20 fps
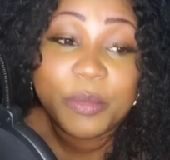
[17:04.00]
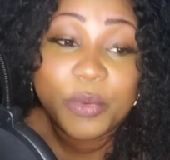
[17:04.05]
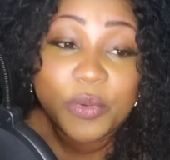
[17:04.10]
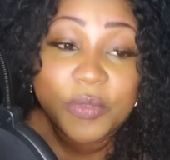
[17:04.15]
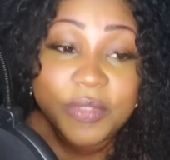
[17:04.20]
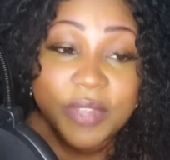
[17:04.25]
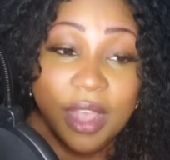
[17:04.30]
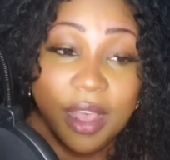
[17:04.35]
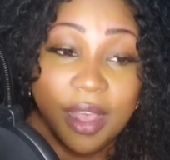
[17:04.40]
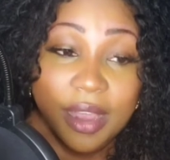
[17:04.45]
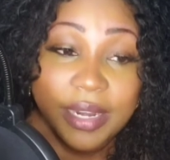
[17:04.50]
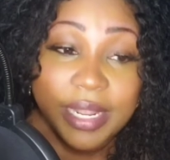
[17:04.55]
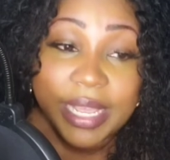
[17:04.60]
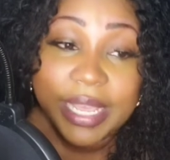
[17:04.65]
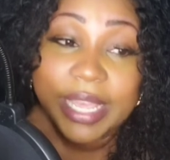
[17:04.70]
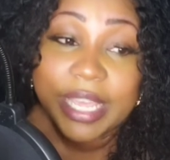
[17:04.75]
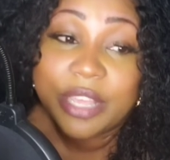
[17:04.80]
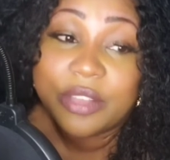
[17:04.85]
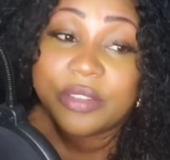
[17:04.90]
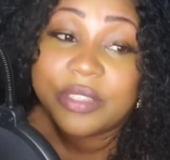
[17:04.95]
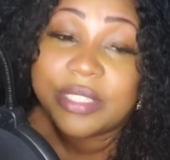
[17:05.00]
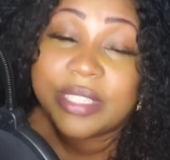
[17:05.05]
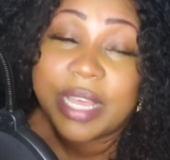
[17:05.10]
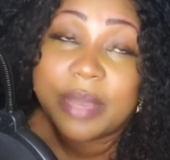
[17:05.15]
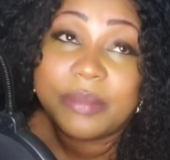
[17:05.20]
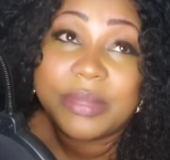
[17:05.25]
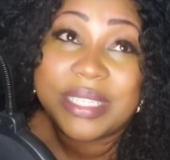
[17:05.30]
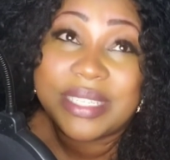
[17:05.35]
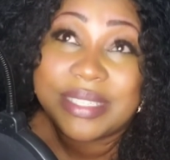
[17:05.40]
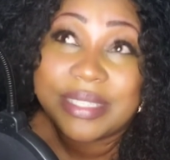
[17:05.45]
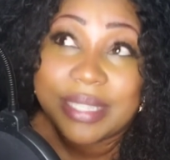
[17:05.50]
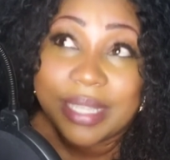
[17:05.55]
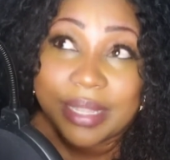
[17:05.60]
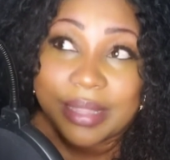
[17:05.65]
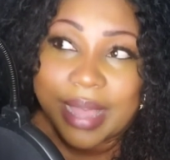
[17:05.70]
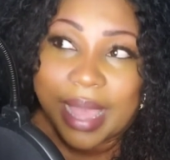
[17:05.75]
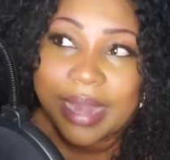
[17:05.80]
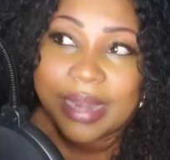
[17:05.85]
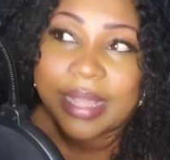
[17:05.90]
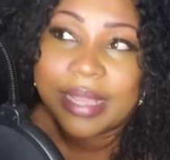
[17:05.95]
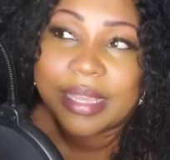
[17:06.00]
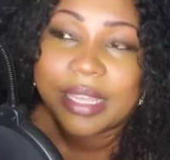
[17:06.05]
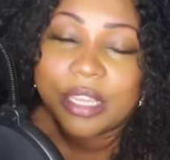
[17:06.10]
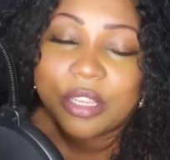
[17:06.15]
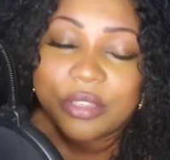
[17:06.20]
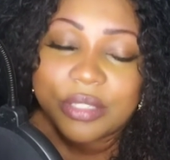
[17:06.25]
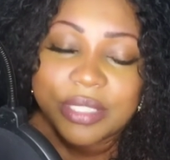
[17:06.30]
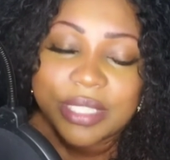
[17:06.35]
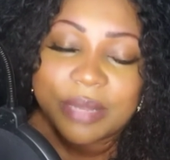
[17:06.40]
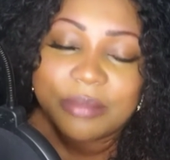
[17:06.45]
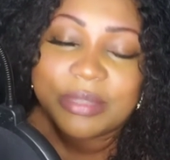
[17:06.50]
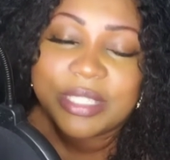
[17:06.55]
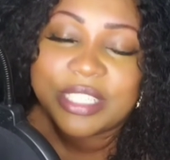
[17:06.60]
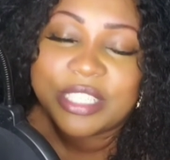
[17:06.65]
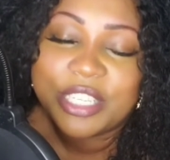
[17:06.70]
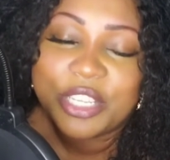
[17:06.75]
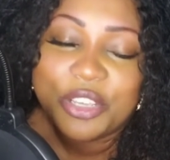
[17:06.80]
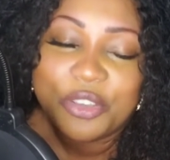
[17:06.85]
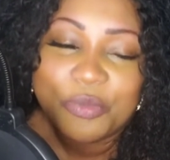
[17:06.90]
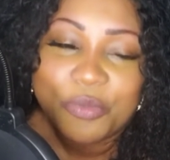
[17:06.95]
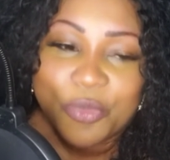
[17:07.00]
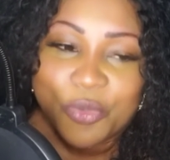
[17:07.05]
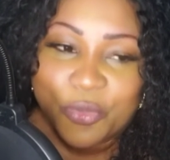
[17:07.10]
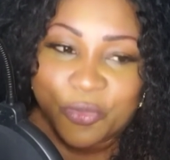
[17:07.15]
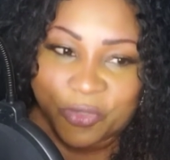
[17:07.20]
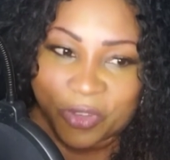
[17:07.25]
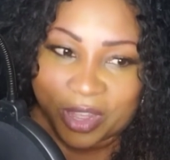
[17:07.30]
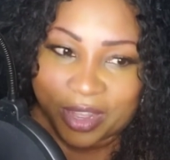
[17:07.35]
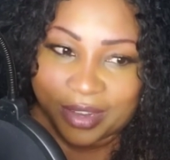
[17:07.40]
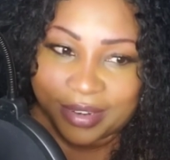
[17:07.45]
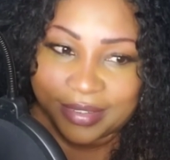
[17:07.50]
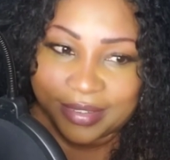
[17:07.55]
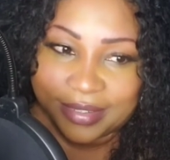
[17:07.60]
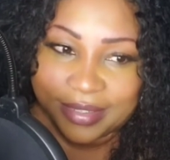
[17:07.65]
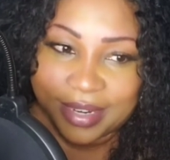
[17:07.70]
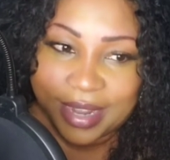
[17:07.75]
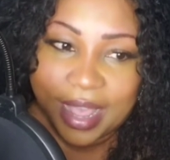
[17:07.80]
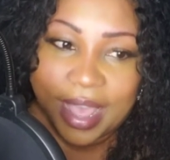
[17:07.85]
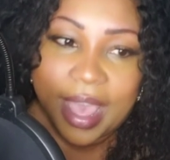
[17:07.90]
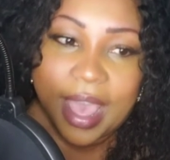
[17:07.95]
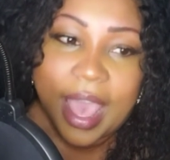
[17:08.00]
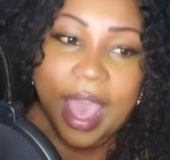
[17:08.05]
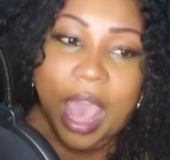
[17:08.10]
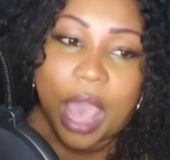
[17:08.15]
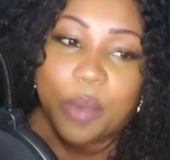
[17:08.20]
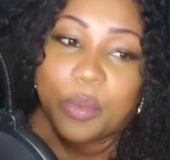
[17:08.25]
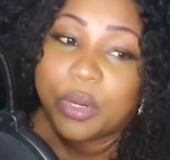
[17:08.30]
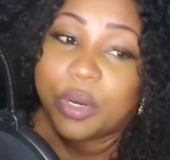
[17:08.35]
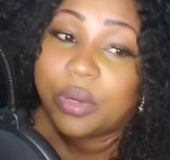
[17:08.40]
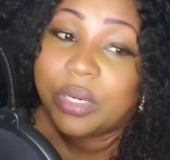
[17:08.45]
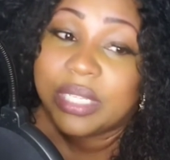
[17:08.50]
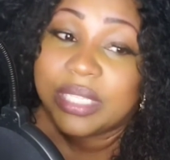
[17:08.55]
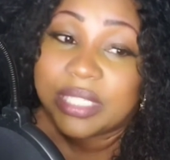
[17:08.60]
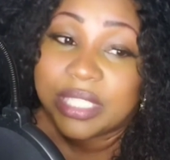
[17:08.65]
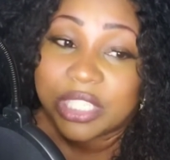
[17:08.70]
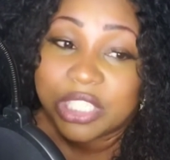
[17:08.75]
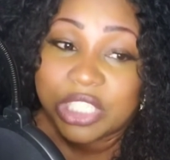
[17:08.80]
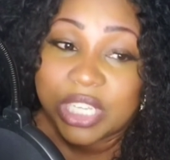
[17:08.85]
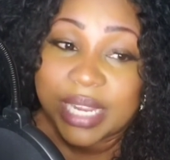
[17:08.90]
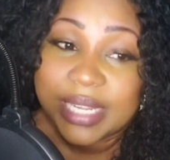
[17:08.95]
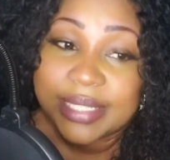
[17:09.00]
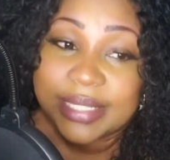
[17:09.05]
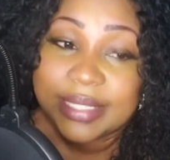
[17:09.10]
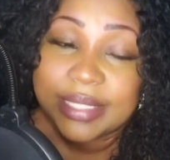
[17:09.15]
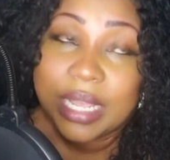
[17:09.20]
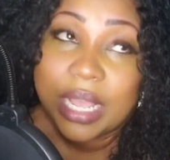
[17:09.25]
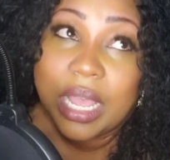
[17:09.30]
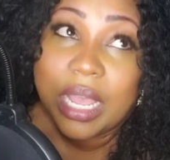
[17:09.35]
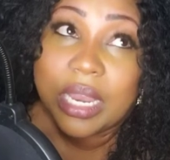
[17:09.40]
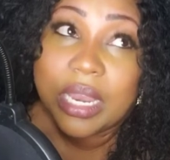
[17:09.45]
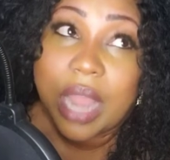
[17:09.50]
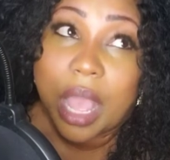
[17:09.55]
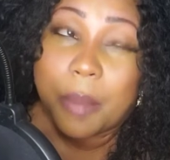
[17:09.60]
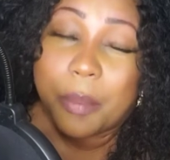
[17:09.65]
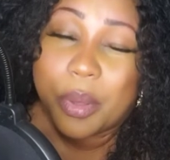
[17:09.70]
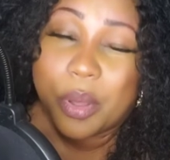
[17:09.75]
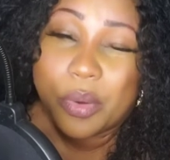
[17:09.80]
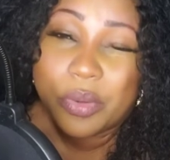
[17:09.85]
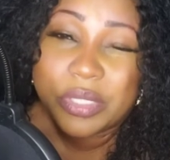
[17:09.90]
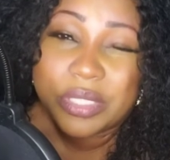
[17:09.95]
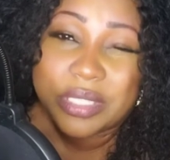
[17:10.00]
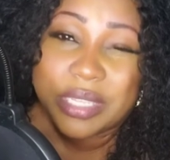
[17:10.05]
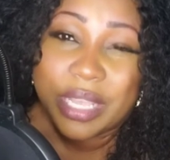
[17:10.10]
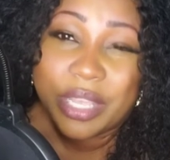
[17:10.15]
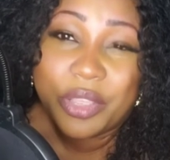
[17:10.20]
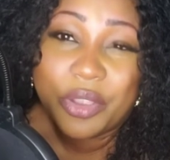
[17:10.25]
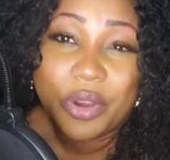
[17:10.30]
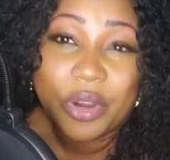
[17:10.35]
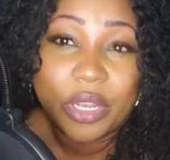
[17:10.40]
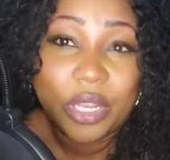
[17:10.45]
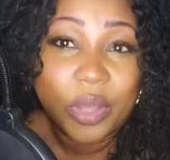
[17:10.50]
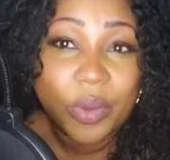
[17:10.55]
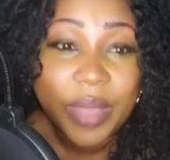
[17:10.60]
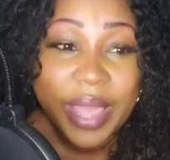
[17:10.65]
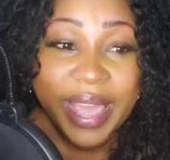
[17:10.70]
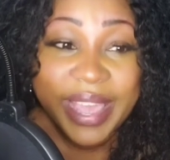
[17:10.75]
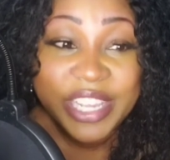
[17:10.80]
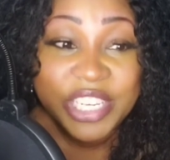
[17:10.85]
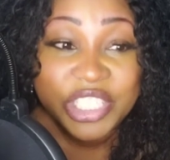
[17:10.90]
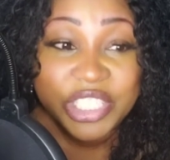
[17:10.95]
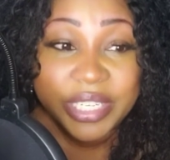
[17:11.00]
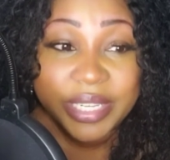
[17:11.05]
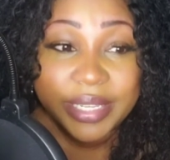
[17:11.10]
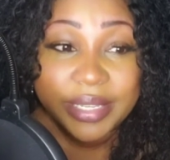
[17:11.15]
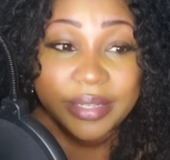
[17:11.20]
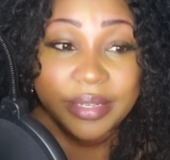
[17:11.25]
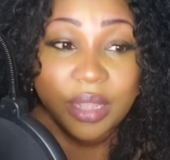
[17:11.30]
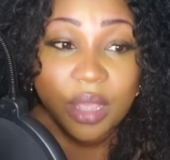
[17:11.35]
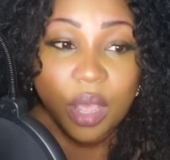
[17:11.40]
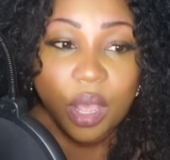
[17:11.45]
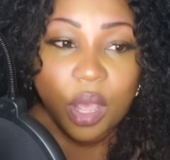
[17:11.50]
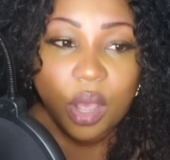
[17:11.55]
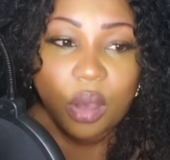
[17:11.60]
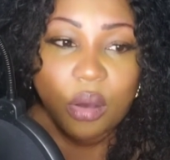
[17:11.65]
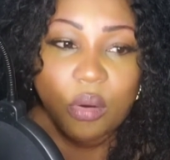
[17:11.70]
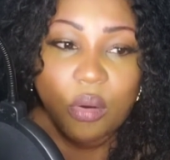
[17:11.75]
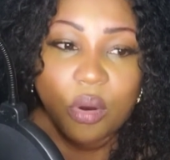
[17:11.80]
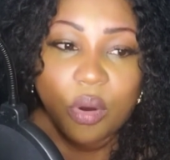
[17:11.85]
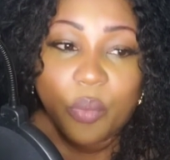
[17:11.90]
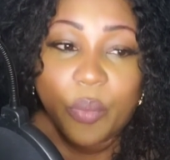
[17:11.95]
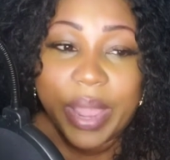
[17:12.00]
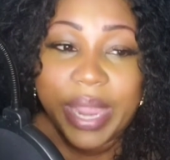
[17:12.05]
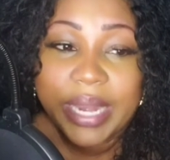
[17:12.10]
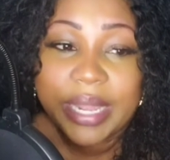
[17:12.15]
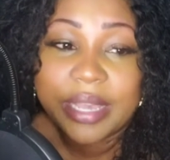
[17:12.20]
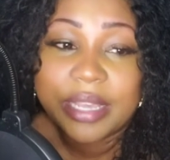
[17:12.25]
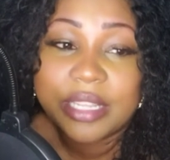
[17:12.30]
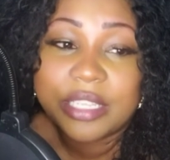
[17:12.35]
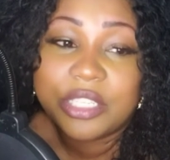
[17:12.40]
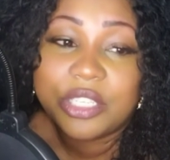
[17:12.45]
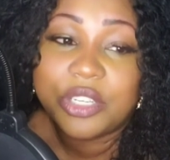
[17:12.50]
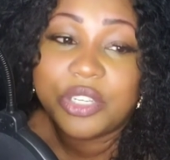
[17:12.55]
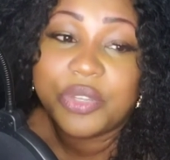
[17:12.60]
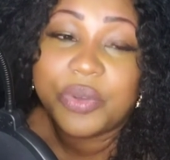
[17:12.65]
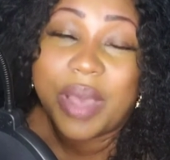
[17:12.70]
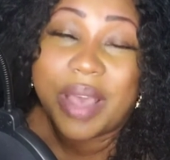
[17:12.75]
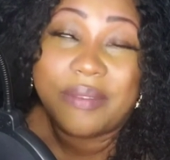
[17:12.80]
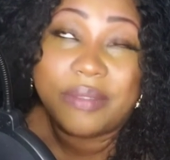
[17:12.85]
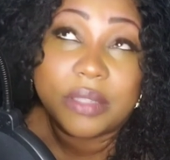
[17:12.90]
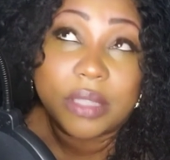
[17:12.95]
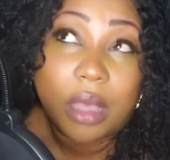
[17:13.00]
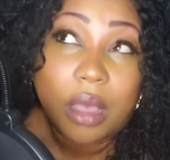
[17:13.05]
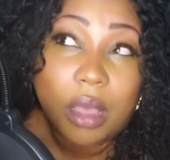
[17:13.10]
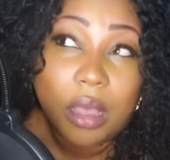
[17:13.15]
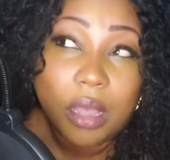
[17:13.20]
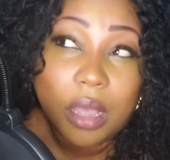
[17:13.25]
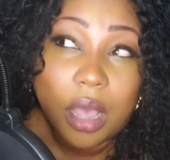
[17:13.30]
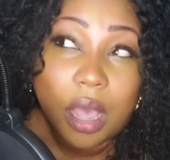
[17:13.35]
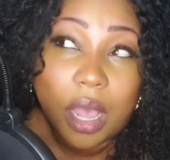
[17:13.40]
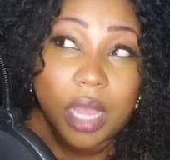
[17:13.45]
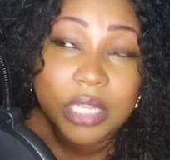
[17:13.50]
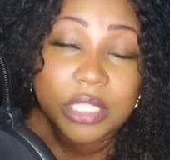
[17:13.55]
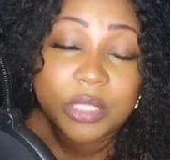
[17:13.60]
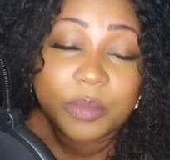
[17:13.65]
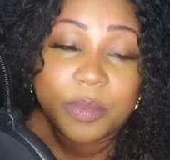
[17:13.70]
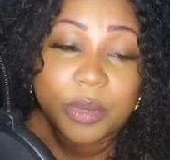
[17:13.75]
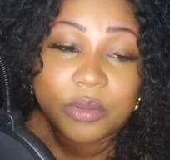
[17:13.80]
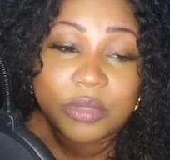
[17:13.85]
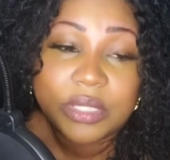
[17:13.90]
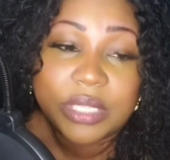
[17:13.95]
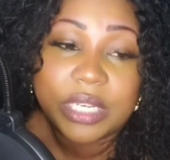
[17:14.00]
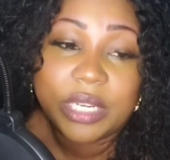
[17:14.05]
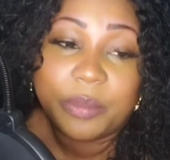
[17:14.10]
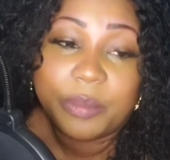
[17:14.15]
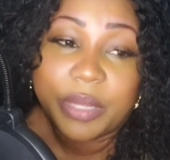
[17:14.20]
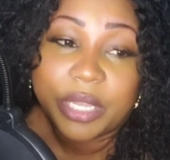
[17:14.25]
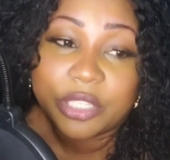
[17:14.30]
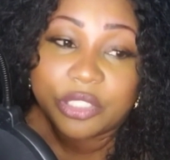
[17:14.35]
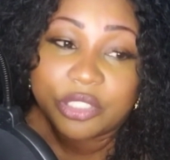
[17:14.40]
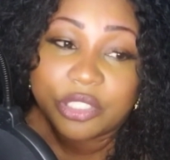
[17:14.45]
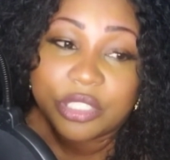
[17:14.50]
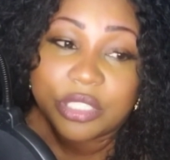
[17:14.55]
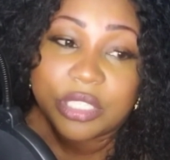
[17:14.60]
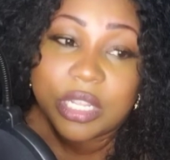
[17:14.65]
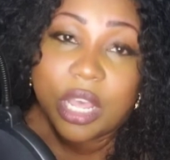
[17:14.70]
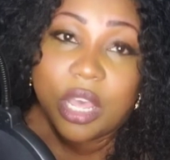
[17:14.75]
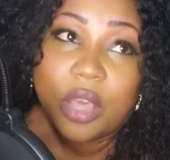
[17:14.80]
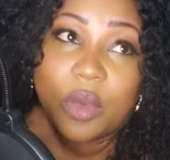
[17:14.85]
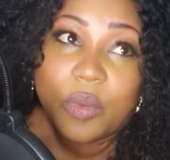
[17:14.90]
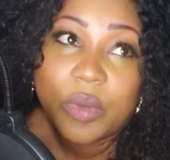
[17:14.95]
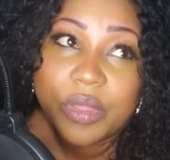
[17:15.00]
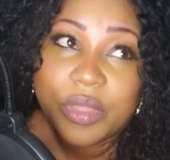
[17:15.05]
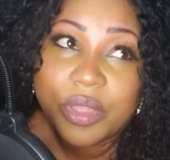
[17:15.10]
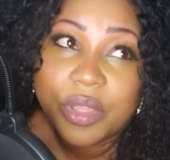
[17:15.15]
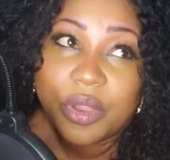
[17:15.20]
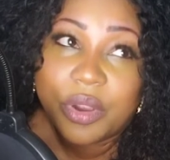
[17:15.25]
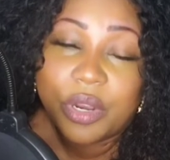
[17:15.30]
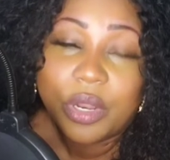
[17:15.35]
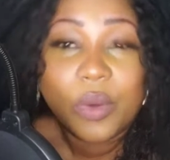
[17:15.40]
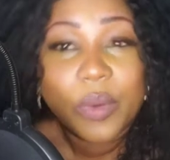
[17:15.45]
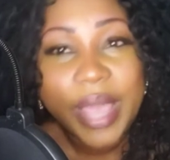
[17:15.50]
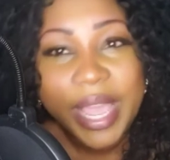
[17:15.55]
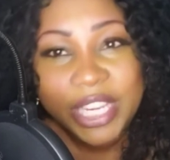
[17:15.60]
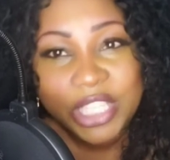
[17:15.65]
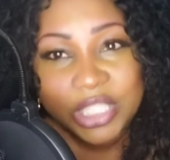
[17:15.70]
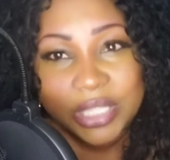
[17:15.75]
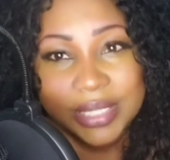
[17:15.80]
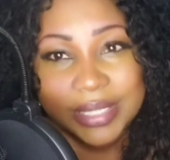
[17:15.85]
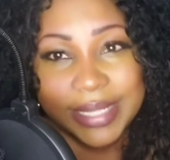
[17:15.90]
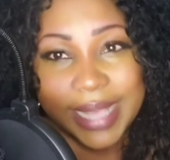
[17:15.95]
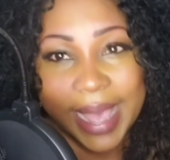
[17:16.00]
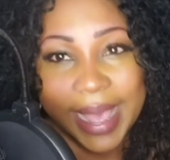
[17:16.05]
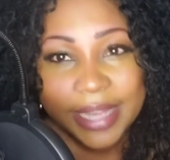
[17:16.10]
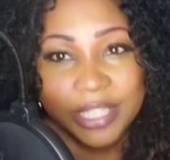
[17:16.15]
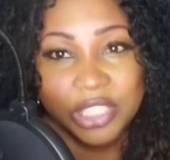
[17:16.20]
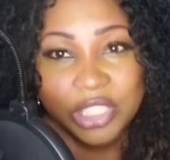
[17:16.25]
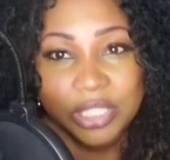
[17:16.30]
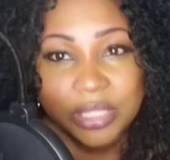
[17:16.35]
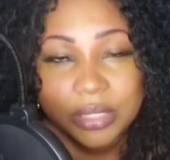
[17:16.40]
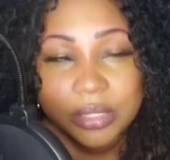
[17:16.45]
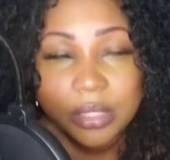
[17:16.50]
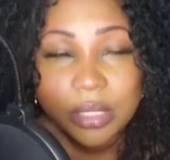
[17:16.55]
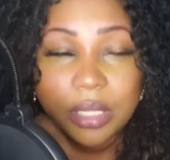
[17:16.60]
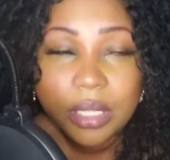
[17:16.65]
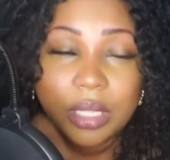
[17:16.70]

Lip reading: moved on. It kills them to see that. It kills them to see you move on. I would only suggest not posting your location or waiting until you have long gone to post any pictures with your location attached,